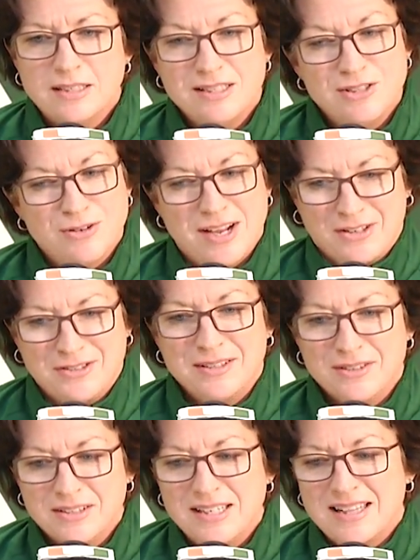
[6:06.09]
I said, "You actually
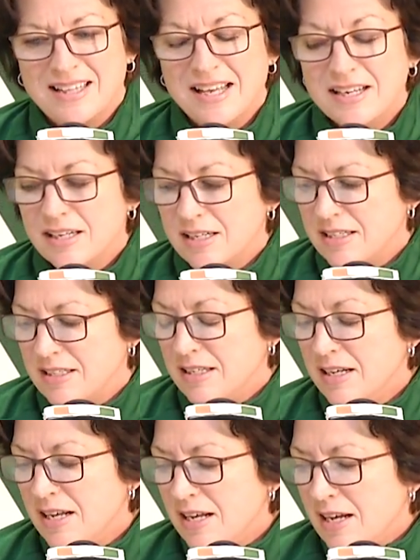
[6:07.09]
looked athletic."
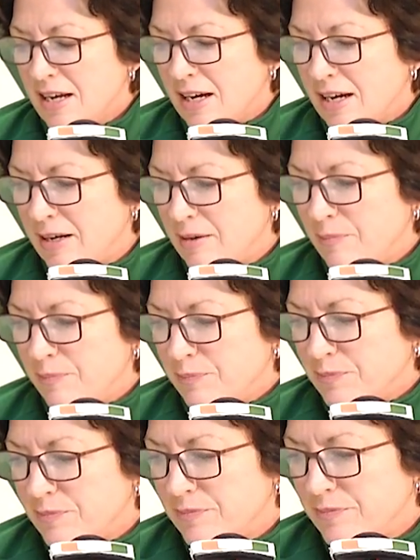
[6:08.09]
And
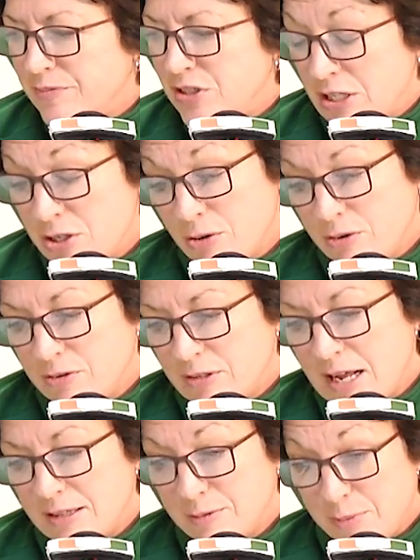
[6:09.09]
she joked,
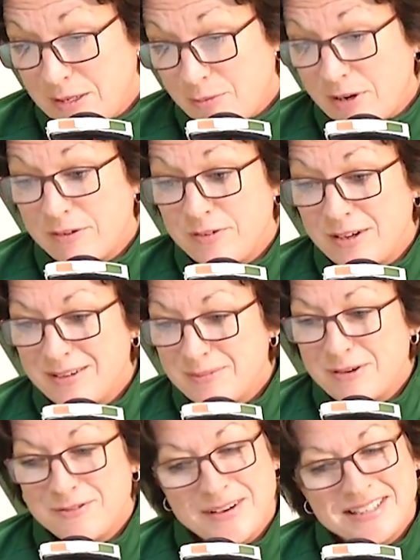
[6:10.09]
"Not the play where I fell on
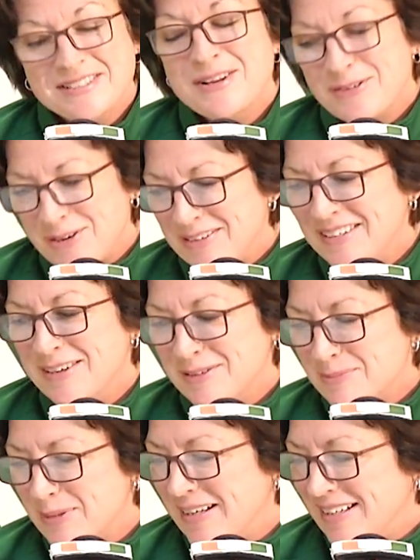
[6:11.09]
my face. No, the
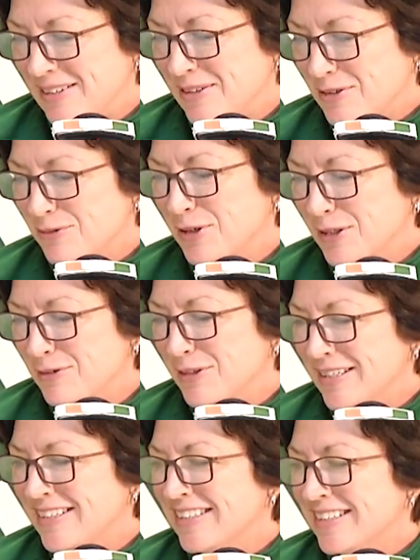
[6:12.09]
other play. You looked really,
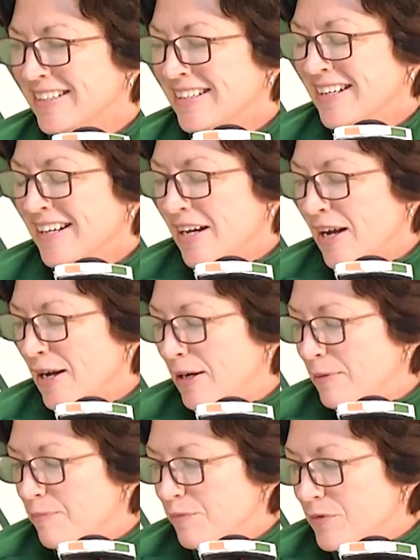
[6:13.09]
really good."
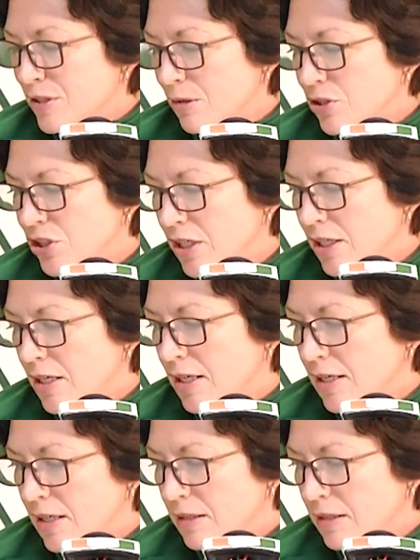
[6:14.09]
So she.